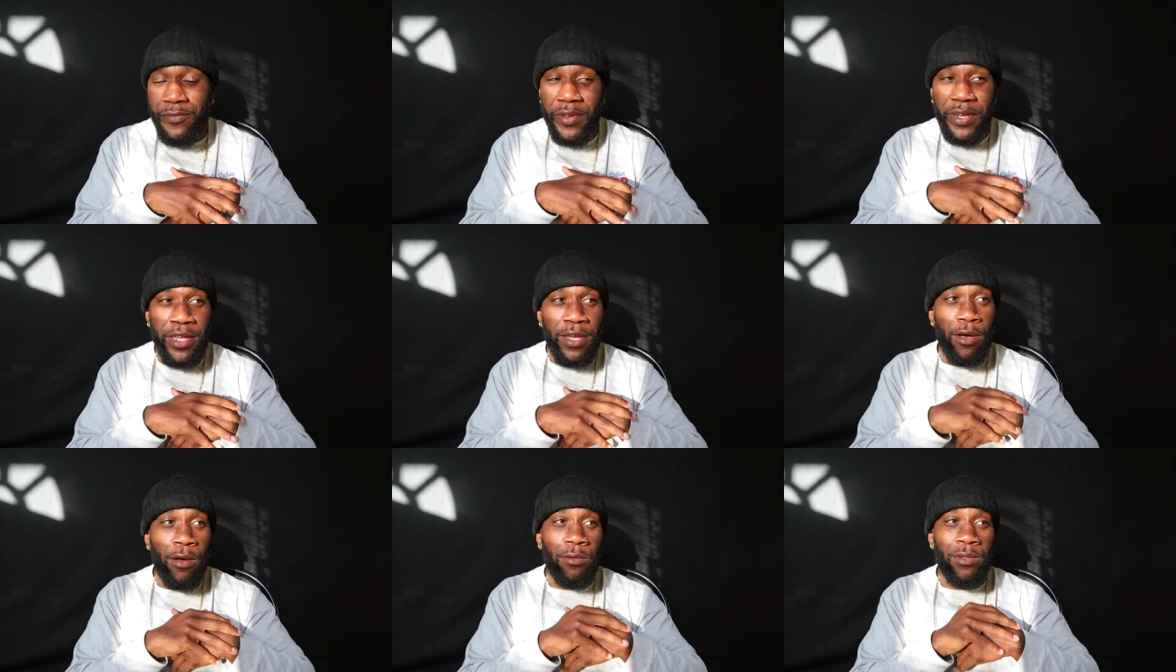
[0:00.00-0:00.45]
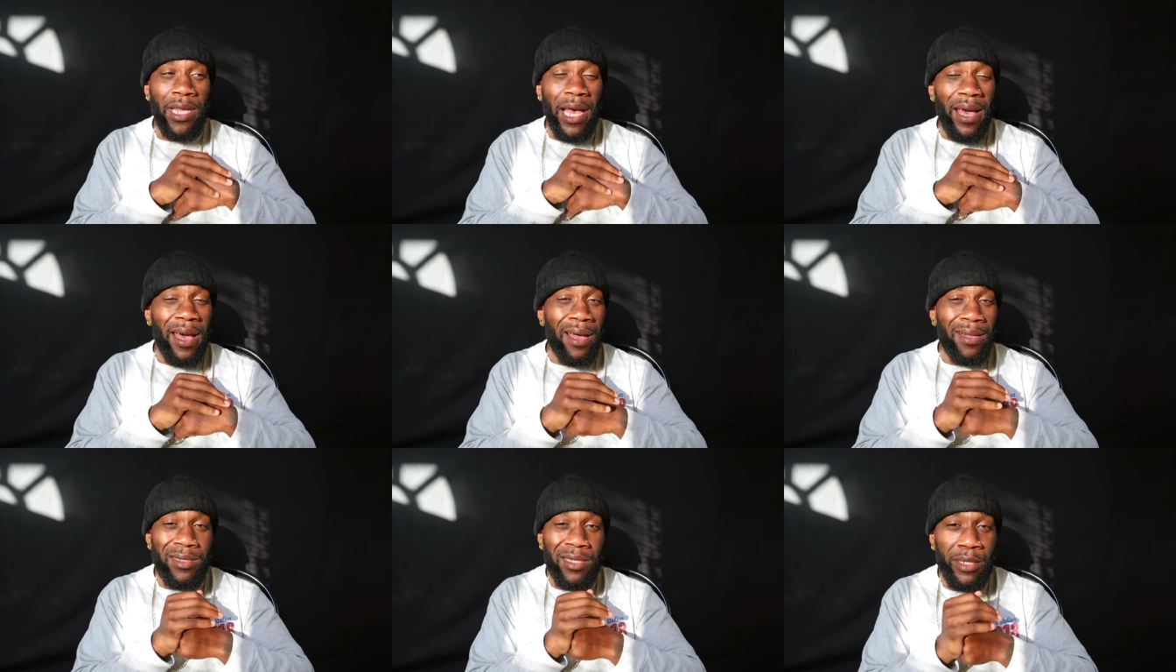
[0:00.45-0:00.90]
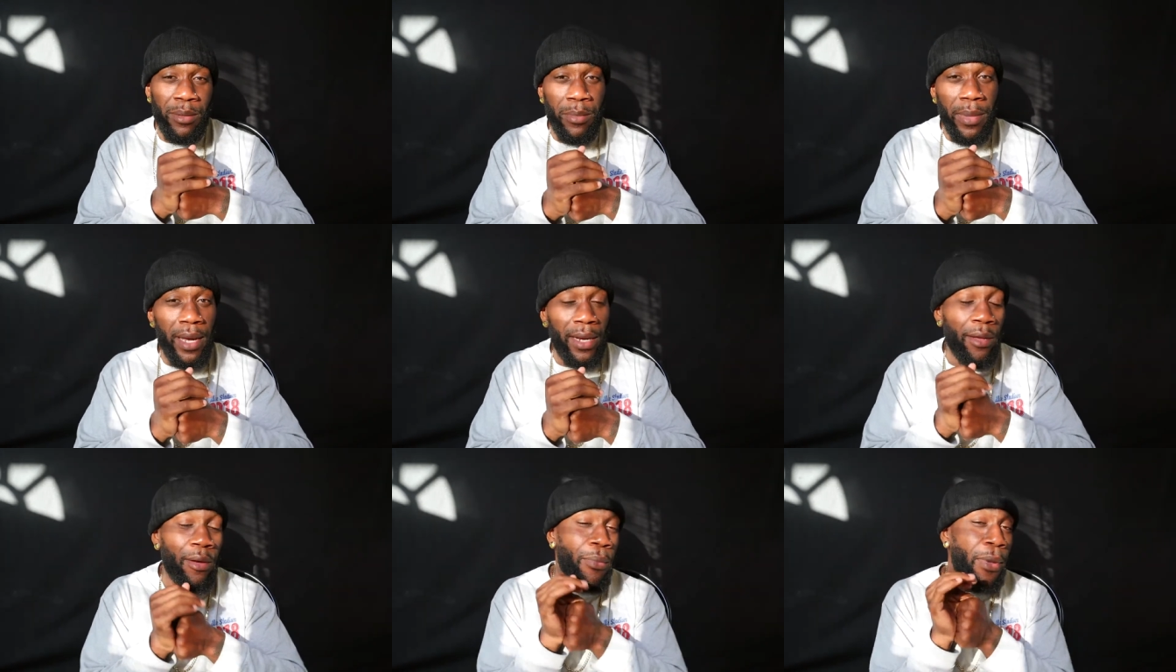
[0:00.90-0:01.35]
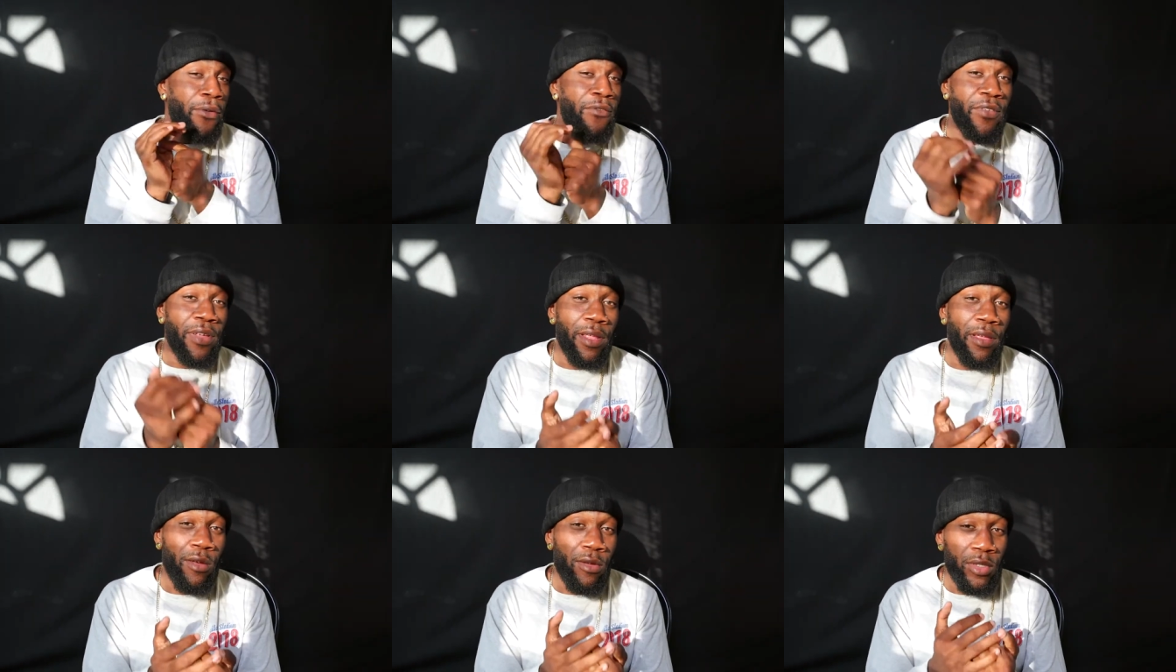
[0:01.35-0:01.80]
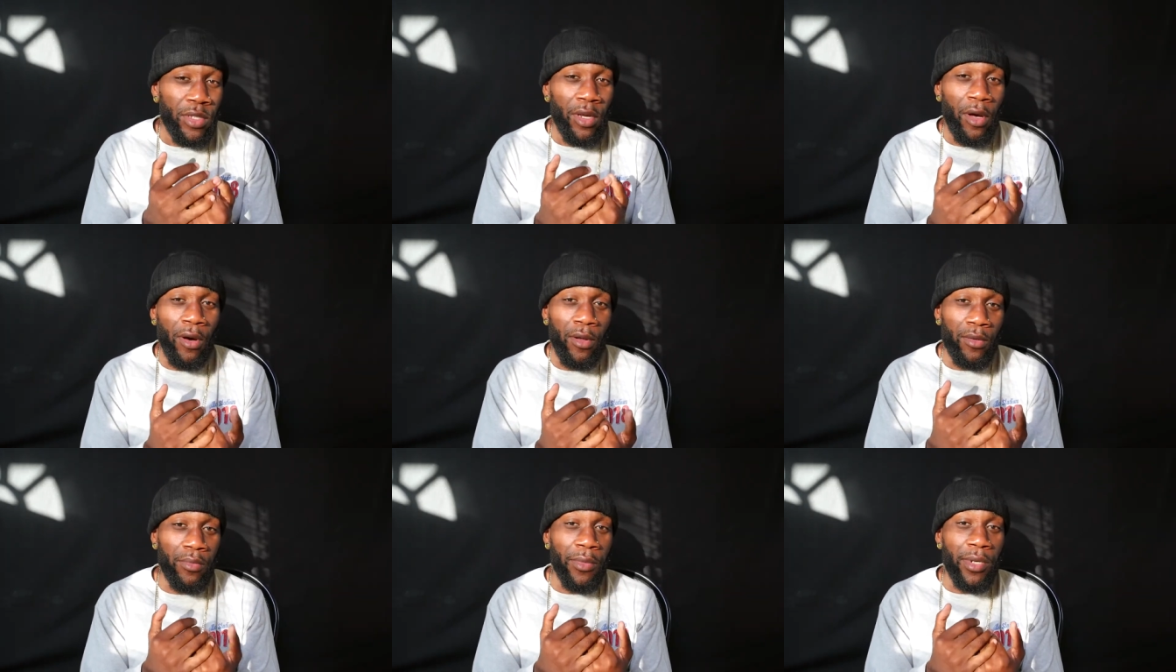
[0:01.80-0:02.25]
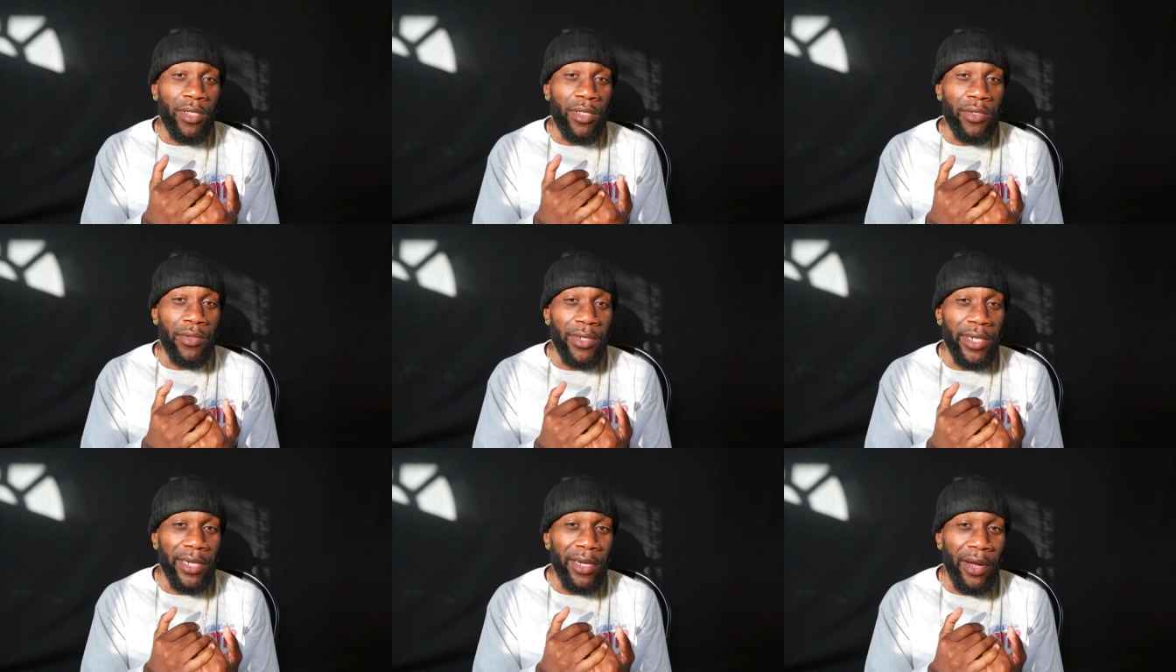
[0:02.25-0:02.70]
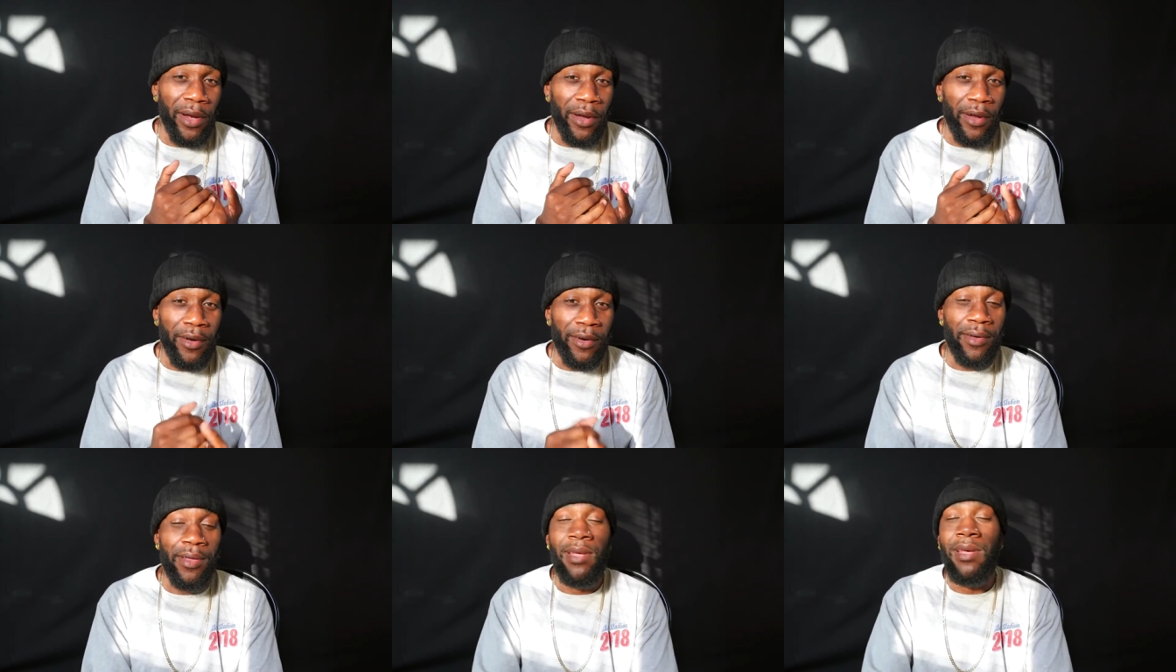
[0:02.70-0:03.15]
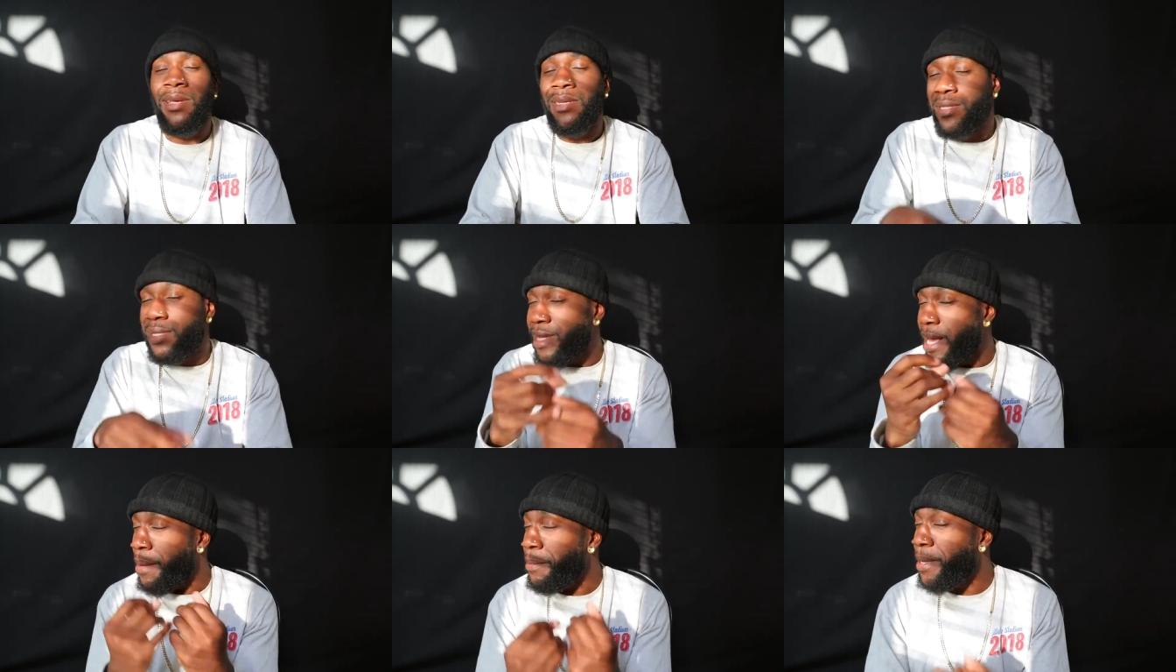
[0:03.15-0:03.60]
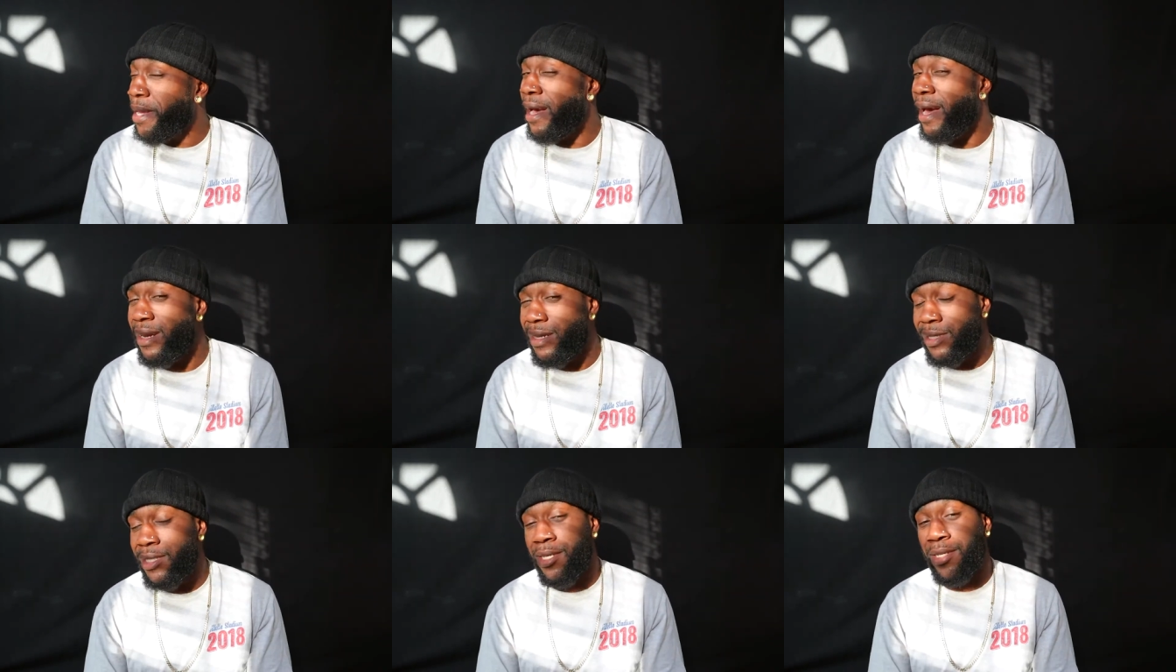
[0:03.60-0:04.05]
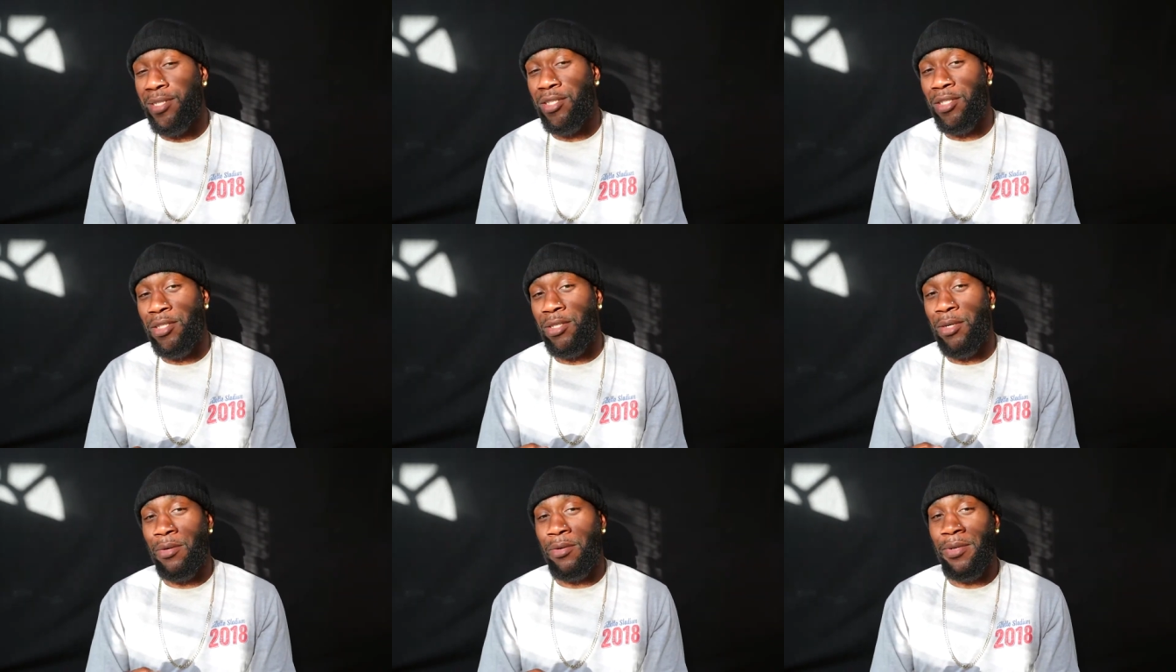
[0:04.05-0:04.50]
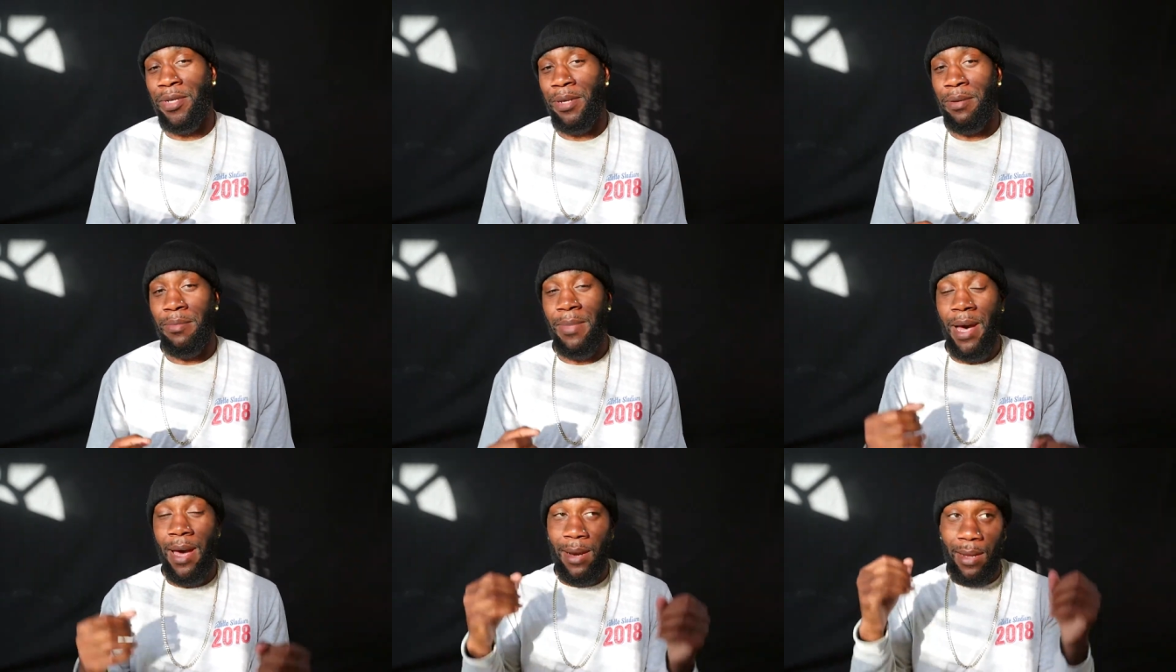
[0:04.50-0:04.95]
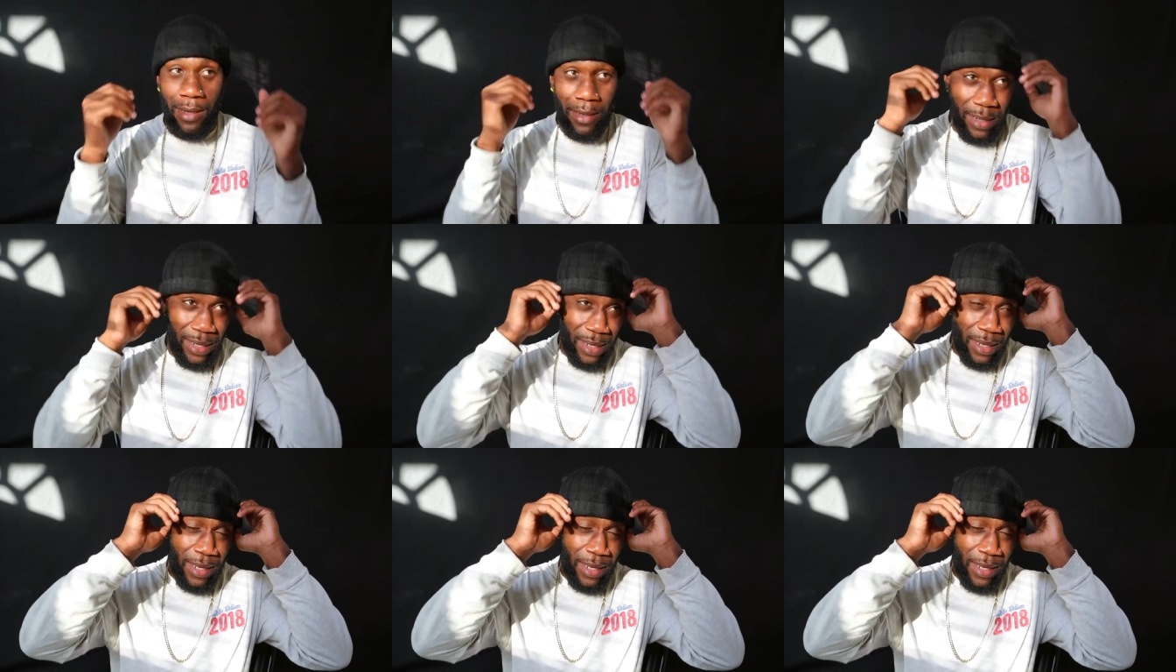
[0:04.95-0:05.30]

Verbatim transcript: videos, I had somebody on my videos called Mystery Girl. It's time to kind of tell the story about it.